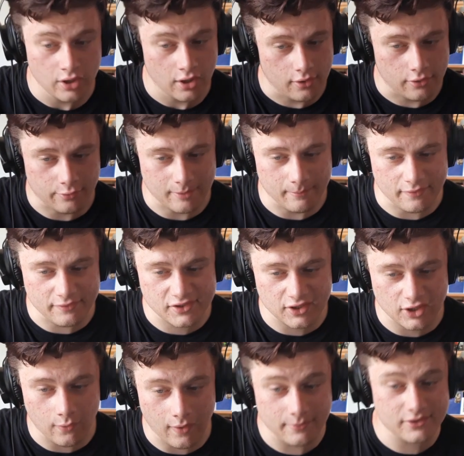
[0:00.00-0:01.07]
3 months ago,
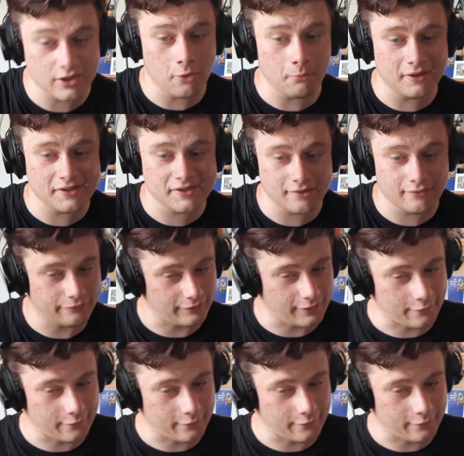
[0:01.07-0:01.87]
I was homeless and fleeing